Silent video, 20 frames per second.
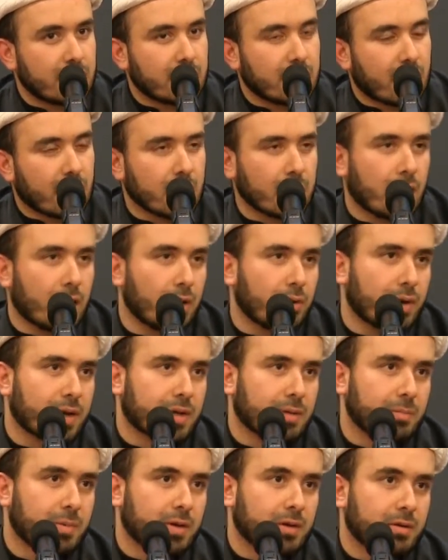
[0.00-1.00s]
Allahu
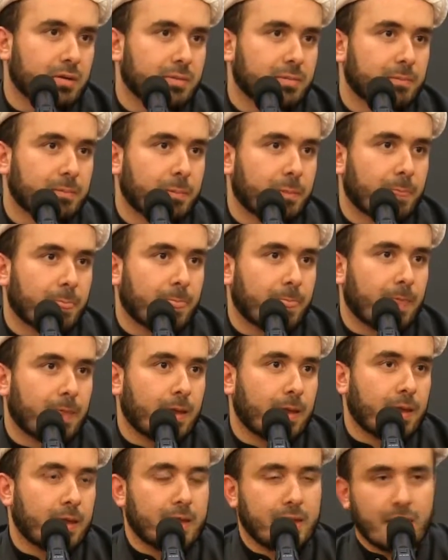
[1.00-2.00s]
Akbar.
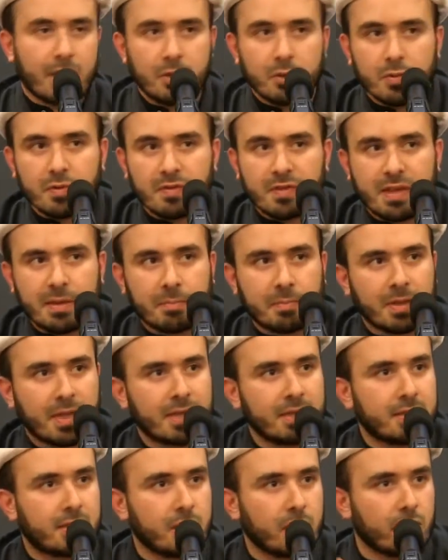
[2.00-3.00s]
Yet you see
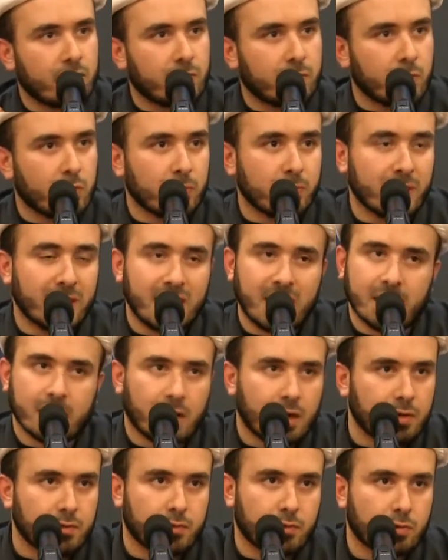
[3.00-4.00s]
plenty of mu'mineen,
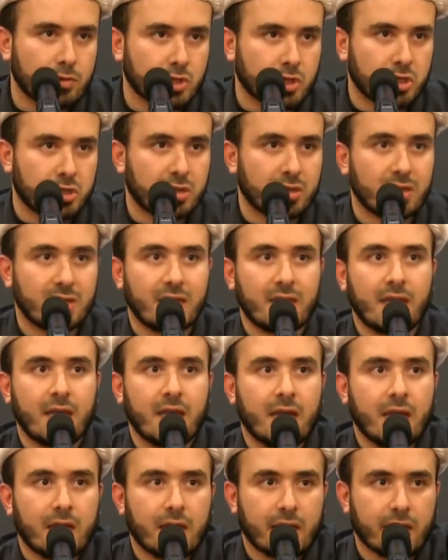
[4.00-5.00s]
unfortunately,
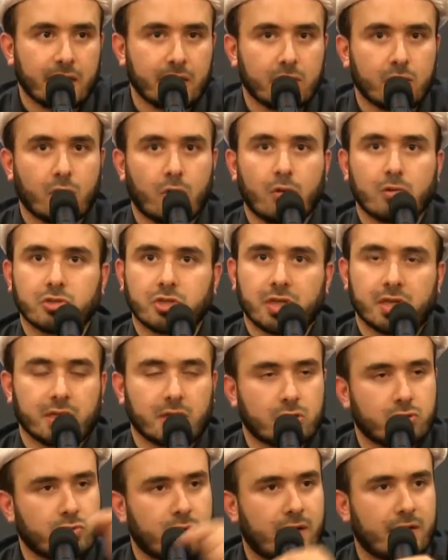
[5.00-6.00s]
indulging
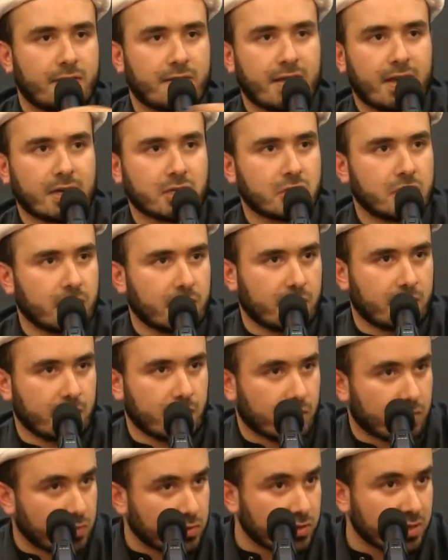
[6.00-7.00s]
in transactions
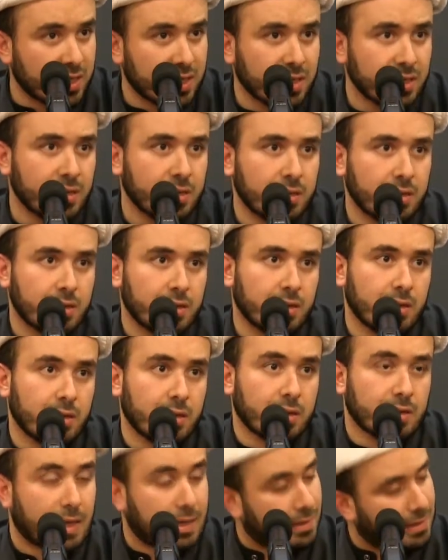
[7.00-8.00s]
concerning,
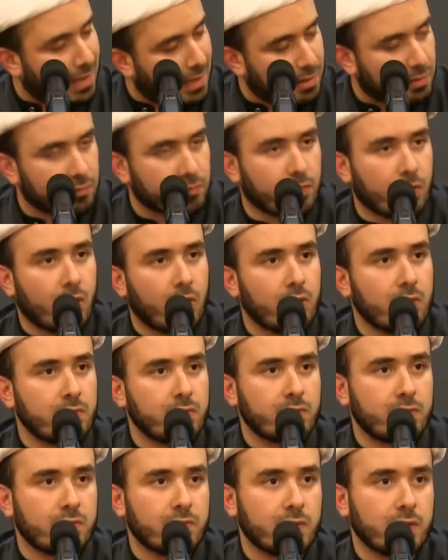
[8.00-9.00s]
that did that involve?
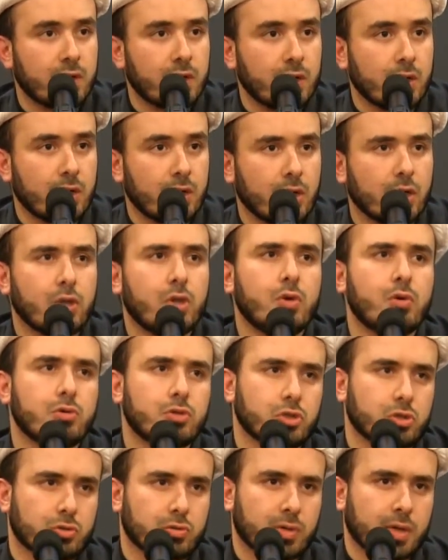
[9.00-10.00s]

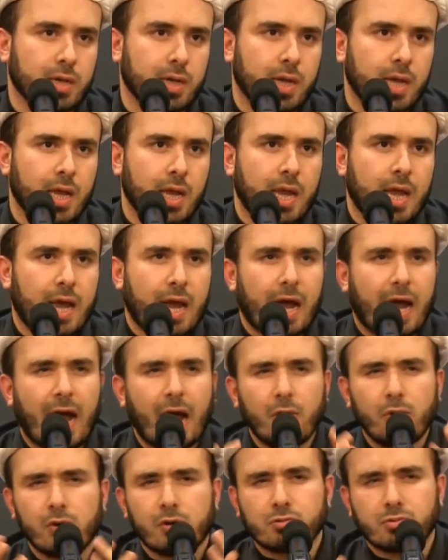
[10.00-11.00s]
Usury.
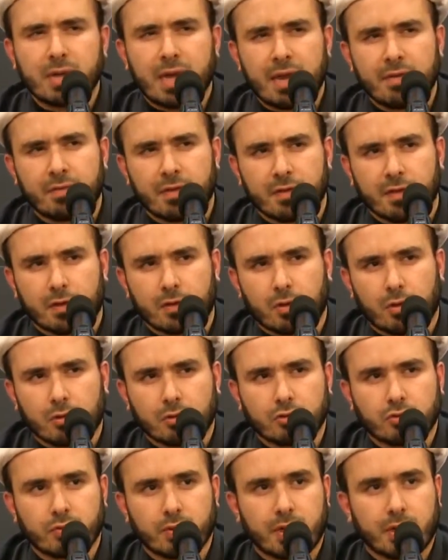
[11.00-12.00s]
How grave is
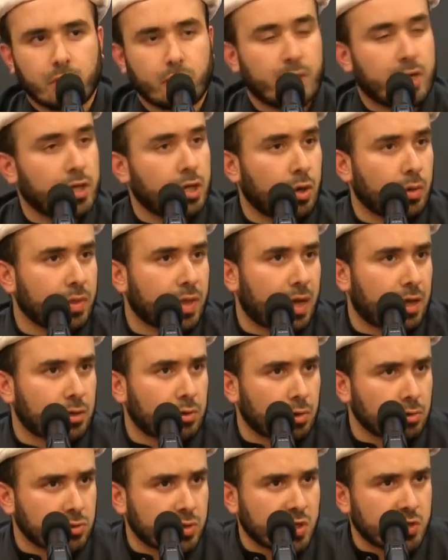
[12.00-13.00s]
adultery? We know that
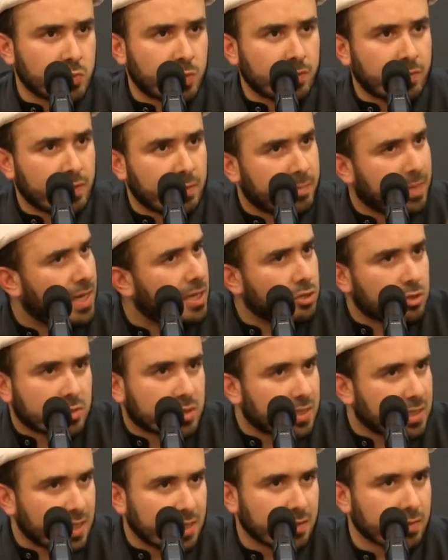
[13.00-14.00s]
adultery is one of the major
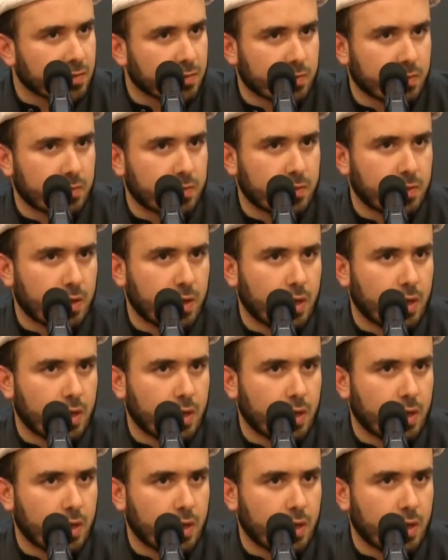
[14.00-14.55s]
sins.